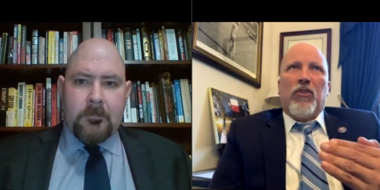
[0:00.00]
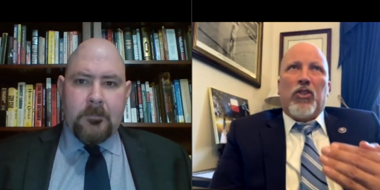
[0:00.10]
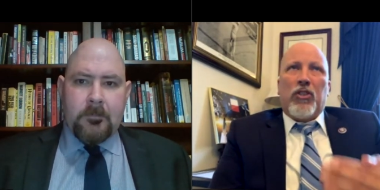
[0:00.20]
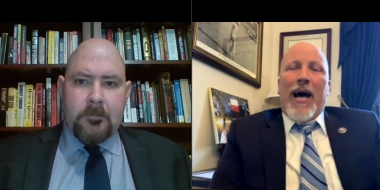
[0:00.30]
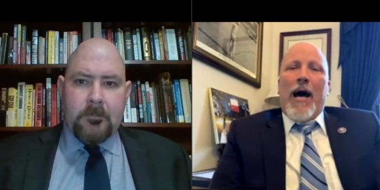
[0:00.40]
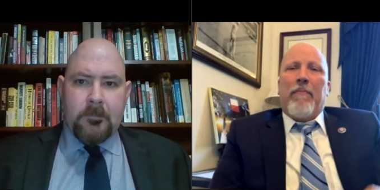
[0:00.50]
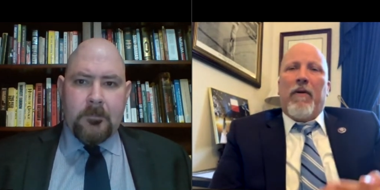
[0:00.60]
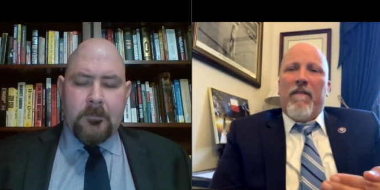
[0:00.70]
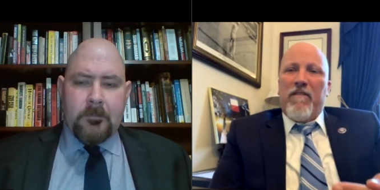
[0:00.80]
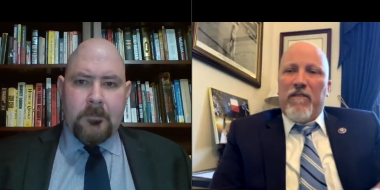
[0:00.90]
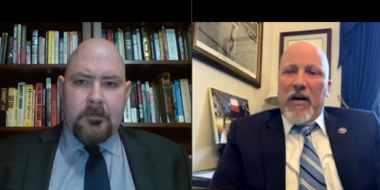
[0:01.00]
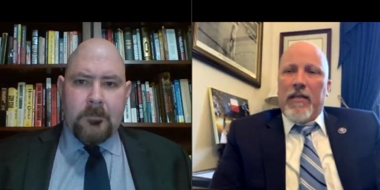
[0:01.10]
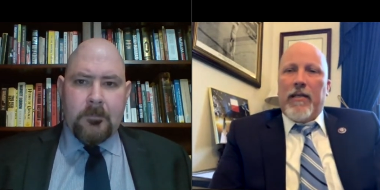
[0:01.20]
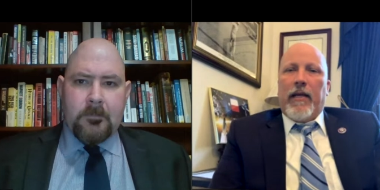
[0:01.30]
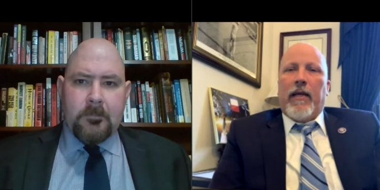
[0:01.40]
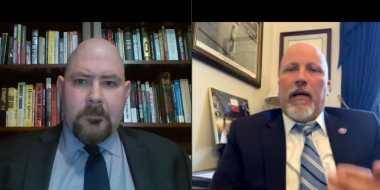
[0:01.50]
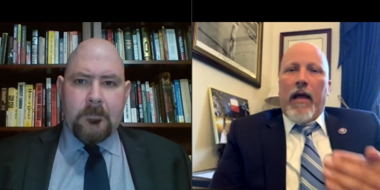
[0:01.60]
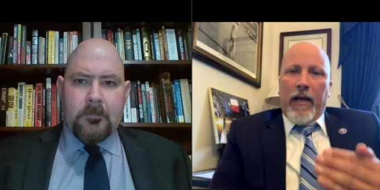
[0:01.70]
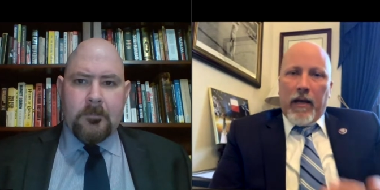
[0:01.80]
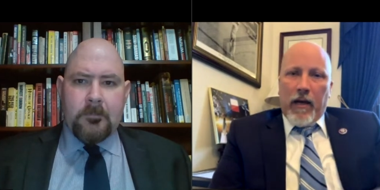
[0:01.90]
Speaker 1: stop funding
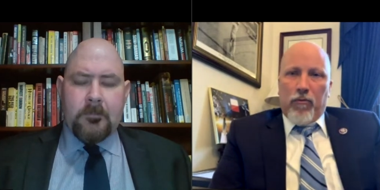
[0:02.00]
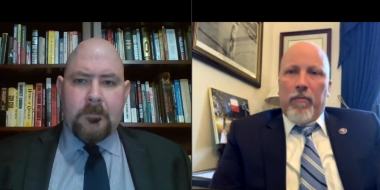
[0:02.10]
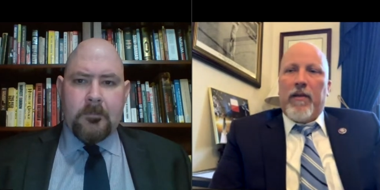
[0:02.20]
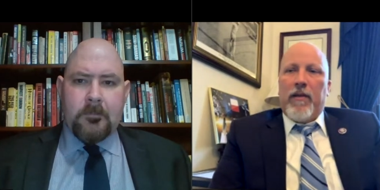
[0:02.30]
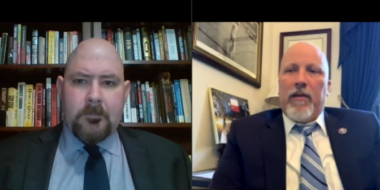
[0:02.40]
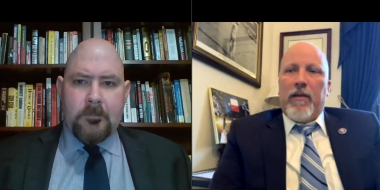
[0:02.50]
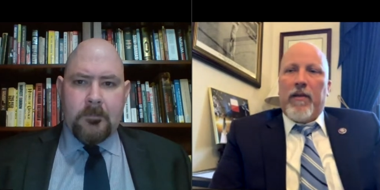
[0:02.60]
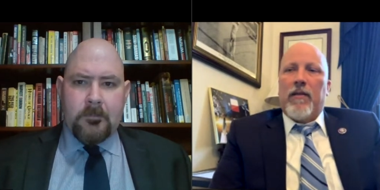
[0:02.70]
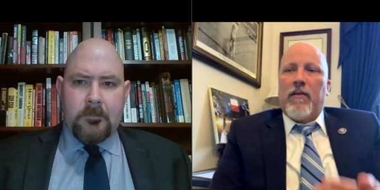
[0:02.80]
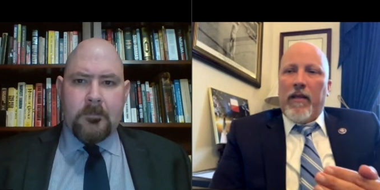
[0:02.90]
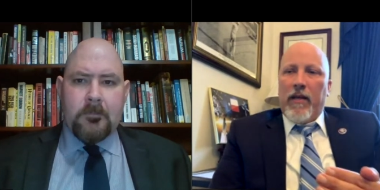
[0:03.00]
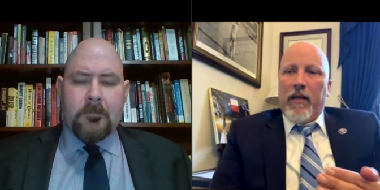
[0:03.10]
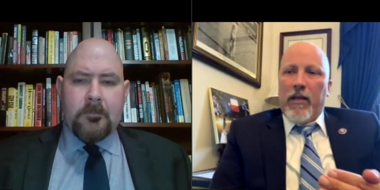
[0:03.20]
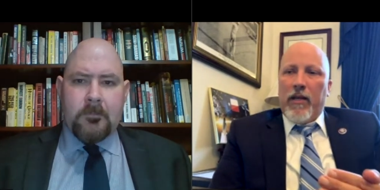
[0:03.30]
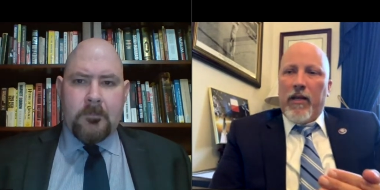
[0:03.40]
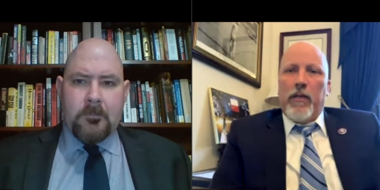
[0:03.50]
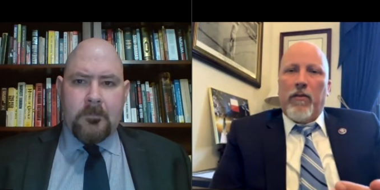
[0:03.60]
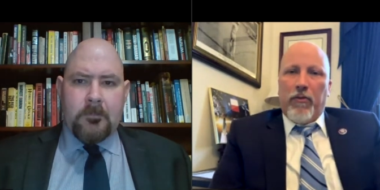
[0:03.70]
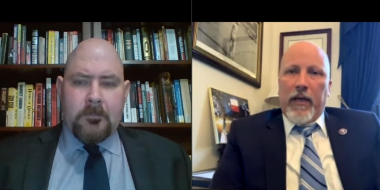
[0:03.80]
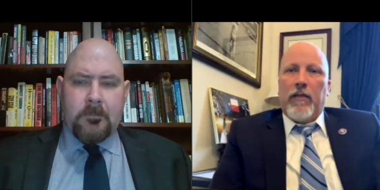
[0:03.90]
a government that is doing the
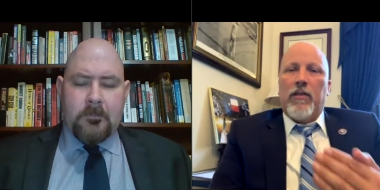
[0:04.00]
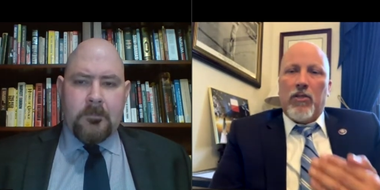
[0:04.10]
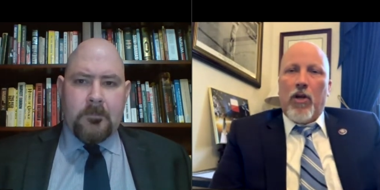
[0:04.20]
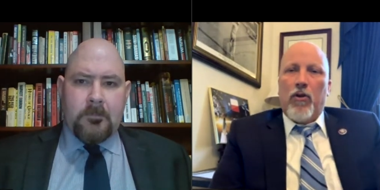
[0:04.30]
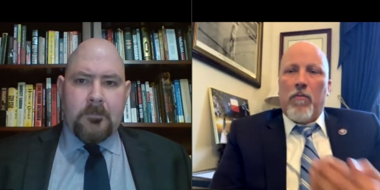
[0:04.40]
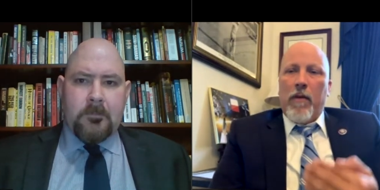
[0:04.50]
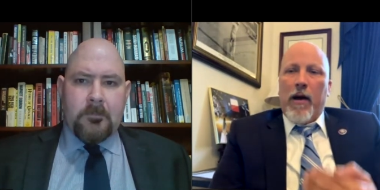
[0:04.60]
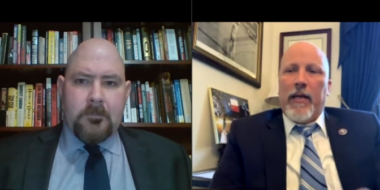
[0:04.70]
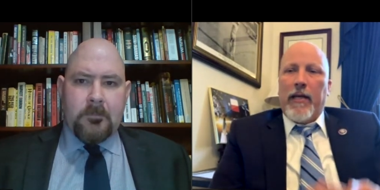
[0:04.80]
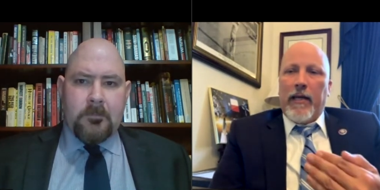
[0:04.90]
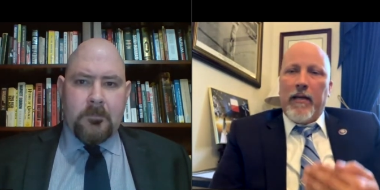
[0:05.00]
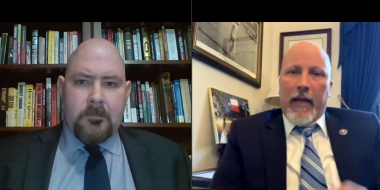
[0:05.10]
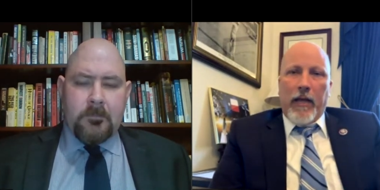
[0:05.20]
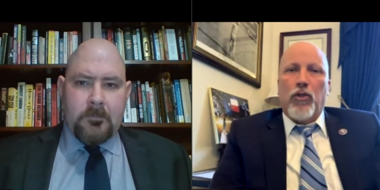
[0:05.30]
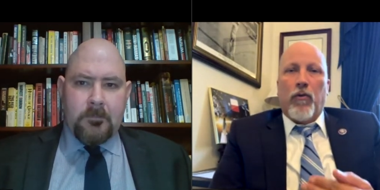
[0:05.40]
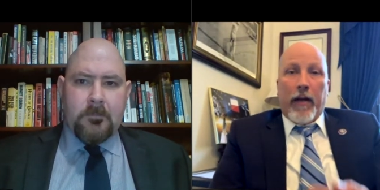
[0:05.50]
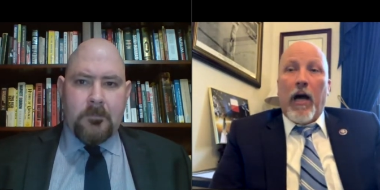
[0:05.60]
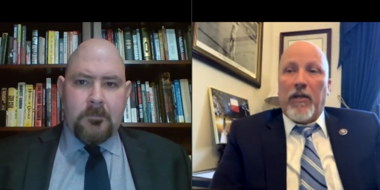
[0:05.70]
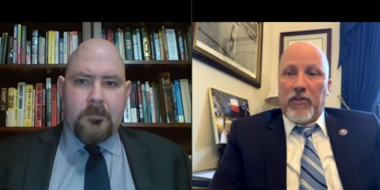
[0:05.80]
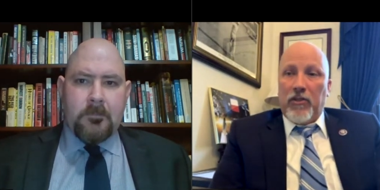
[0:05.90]
things that is undermining and endangering
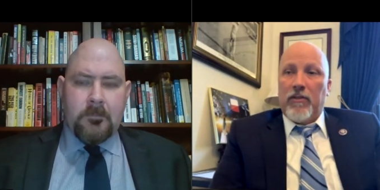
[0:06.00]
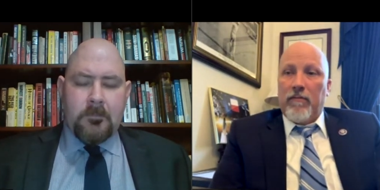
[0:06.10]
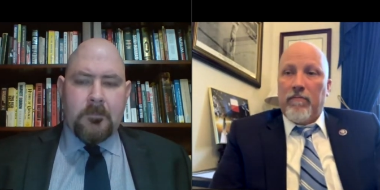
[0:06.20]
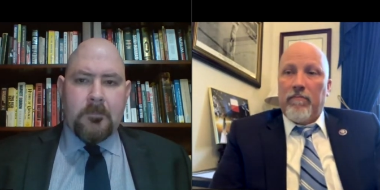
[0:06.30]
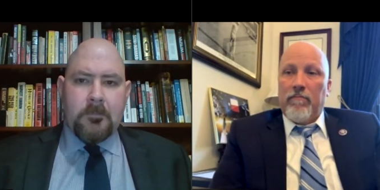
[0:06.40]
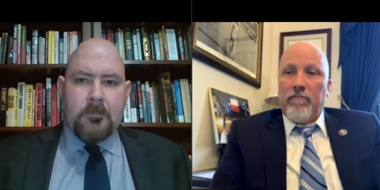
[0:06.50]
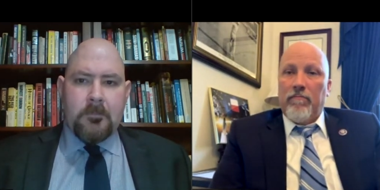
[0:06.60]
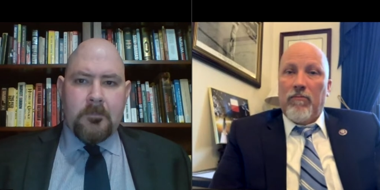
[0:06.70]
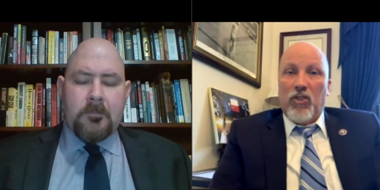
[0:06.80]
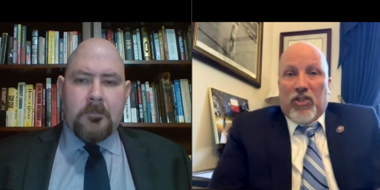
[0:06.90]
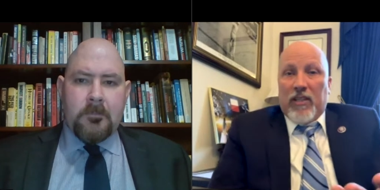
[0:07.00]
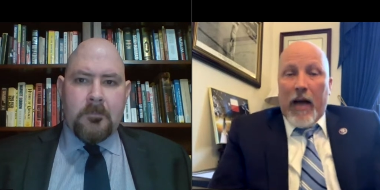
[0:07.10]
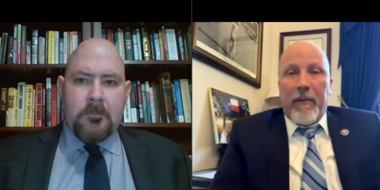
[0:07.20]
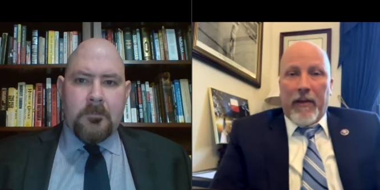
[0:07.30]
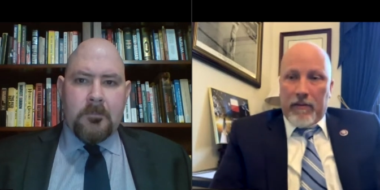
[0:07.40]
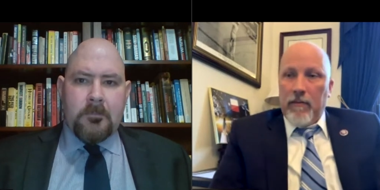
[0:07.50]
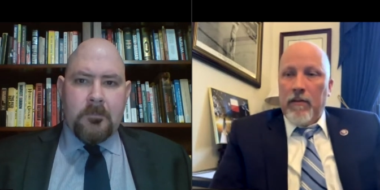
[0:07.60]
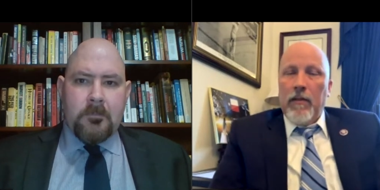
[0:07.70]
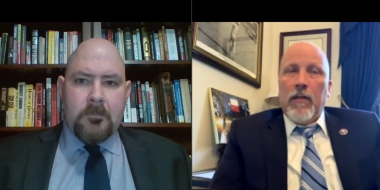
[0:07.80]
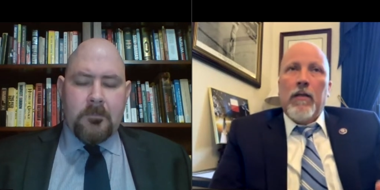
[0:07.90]
us. Just stop it.
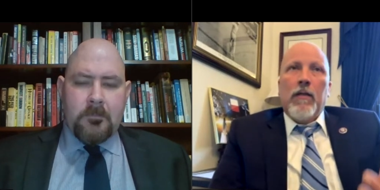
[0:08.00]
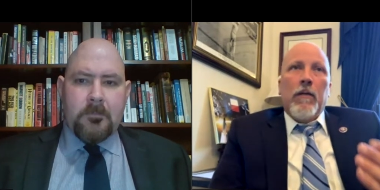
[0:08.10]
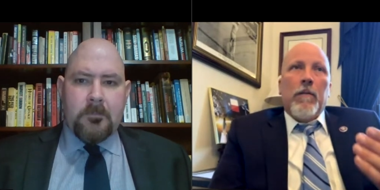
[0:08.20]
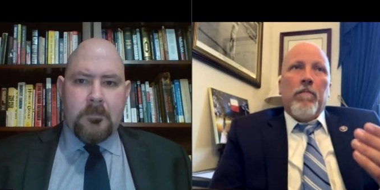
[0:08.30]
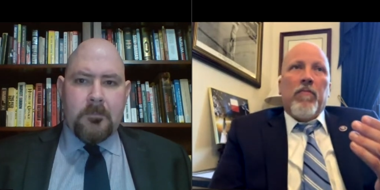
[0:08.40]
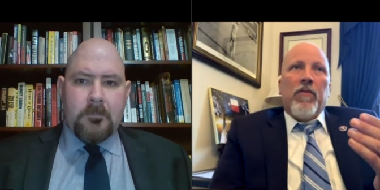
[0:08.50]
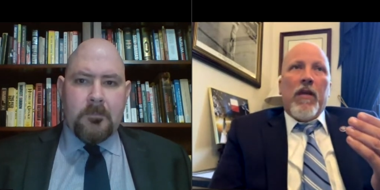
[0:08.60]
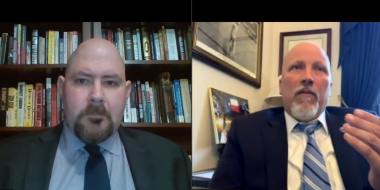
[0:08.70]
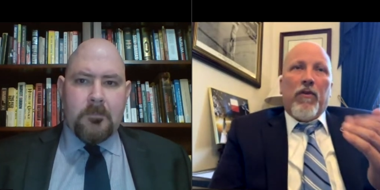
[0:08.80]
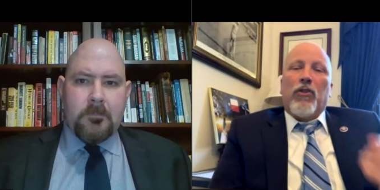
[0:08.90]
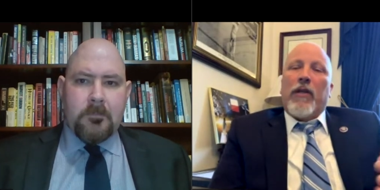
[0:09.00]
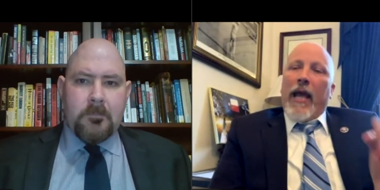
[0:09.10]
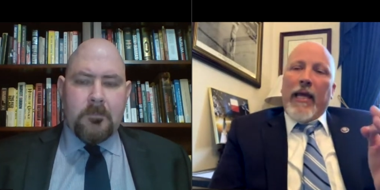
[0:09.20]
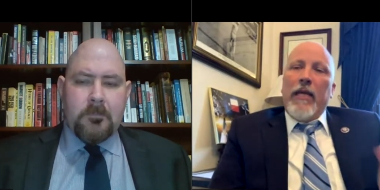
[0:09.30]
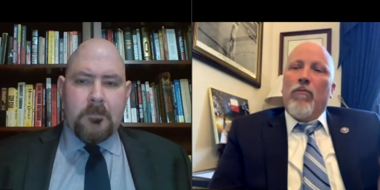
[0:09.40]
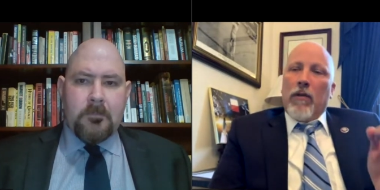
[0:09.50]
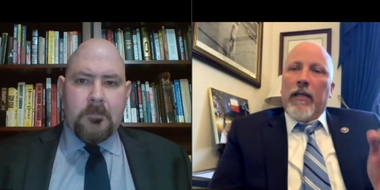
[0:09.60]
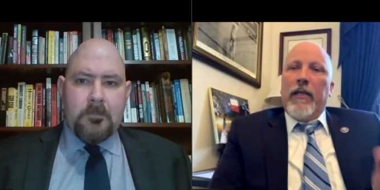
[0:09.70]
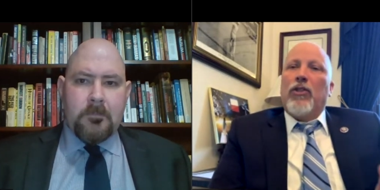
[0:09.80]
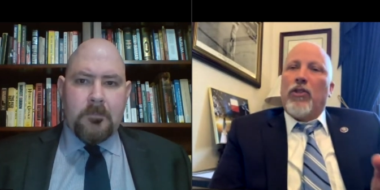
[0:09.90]
If there's any
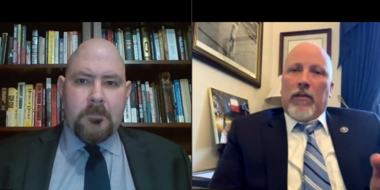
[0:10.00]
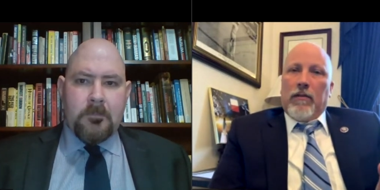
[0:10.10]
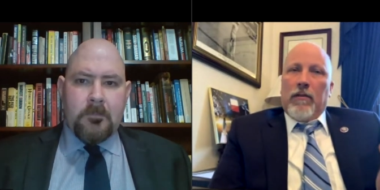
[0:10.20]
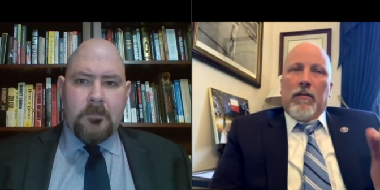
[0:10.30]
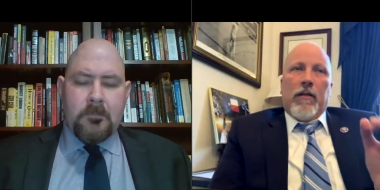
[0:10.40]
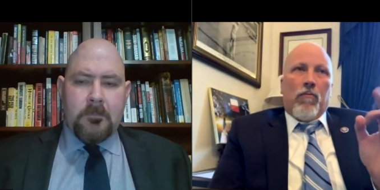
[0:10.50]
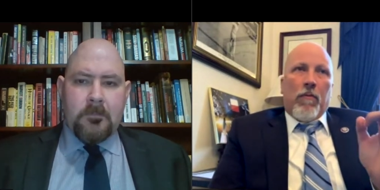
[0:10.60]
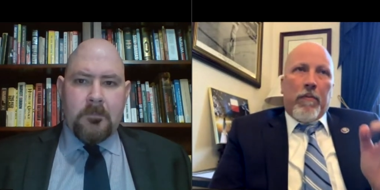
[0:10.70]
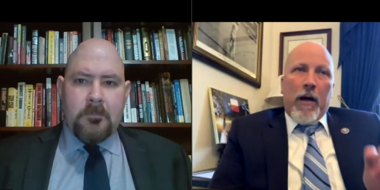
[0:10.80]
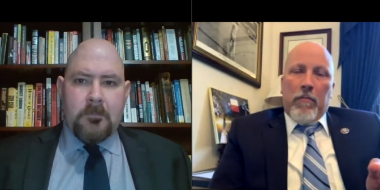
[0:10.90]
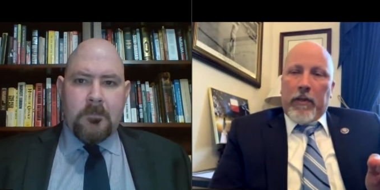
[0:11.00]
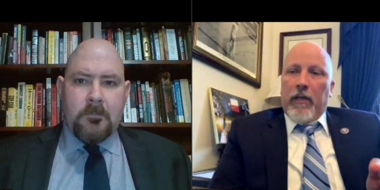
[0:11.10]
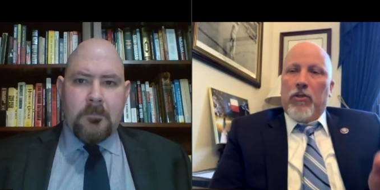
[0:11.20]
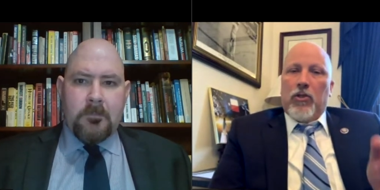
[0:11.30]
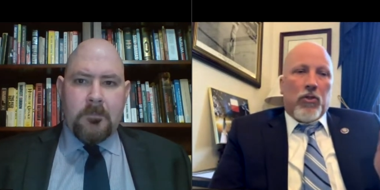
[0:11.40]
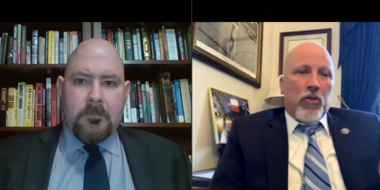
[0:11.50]
religion that Republicans,